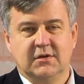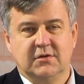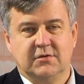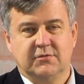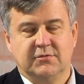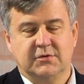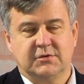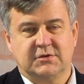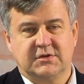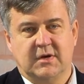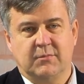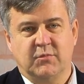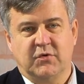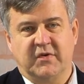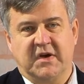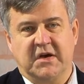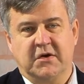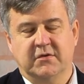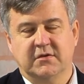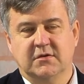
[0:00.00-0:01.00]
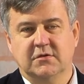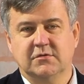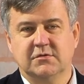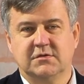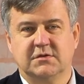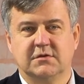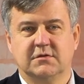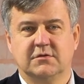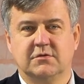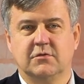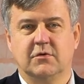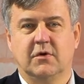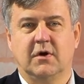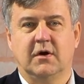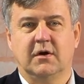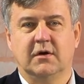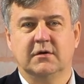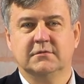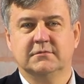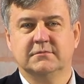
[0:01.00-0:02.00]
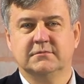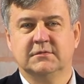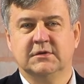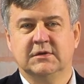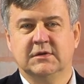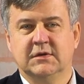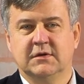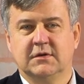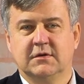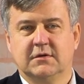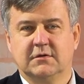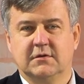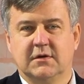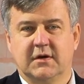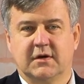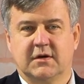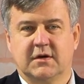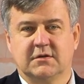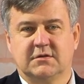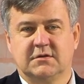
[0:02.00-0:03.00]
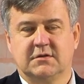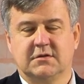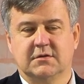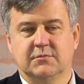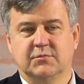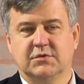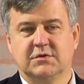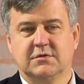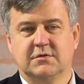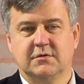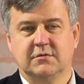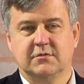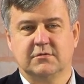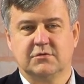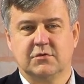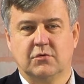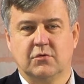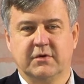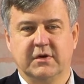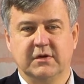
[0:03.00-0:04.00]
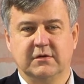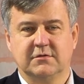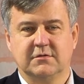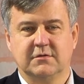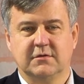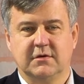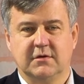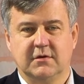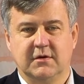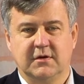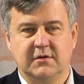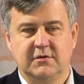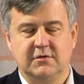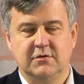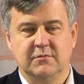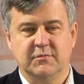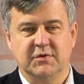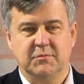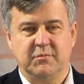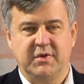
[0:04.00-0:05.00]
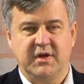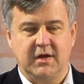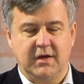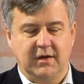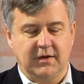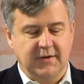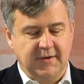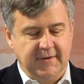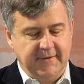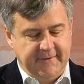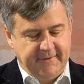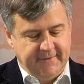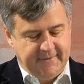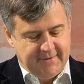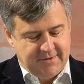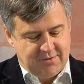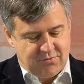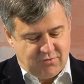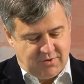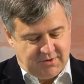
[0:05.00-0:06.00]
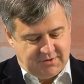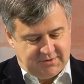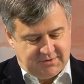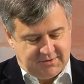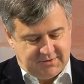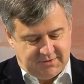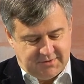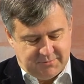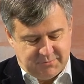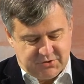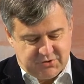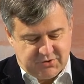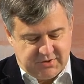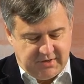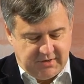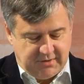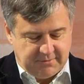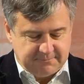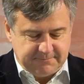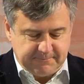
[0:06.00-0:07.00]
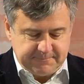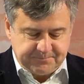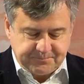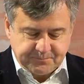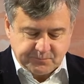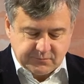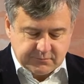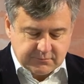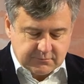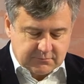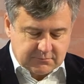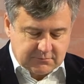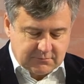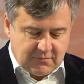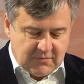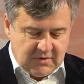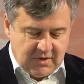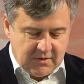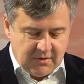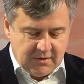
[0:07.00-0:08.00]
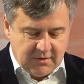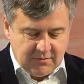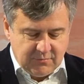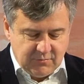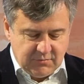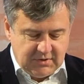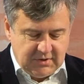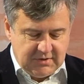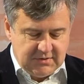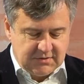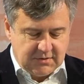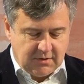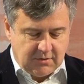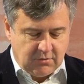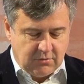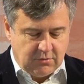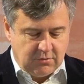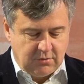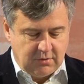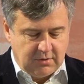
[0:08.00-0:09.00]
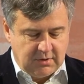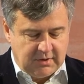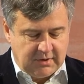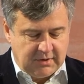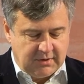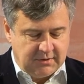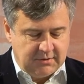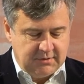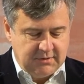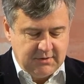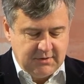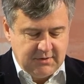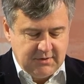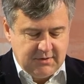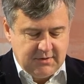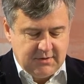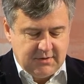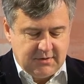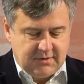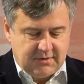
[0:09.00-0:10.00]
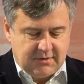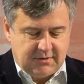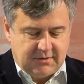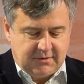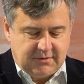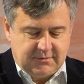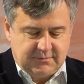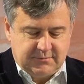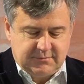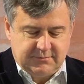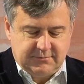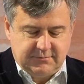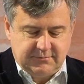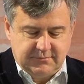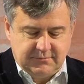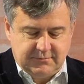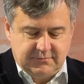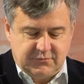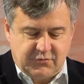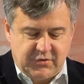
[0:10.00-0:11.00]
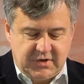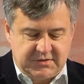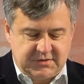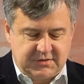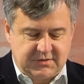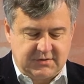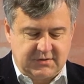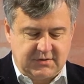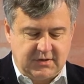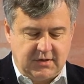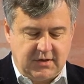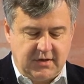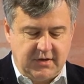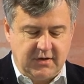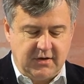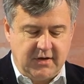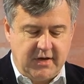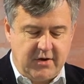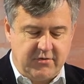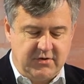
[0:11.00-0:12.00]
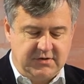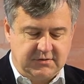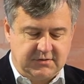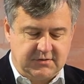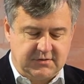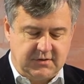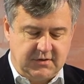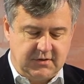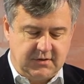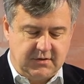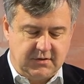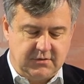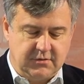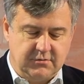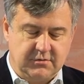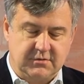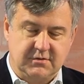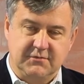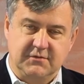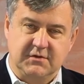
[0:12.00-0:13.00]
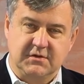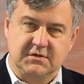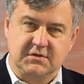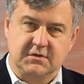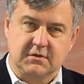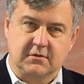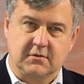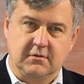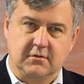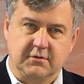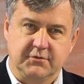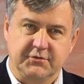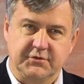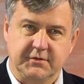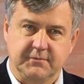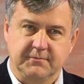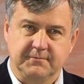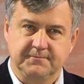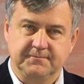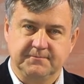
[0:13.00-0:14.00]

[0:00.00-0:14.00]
for some of our users who are accustomed to talking to a human being rather than a machine. These are all risks that are inherent in the use of this technology.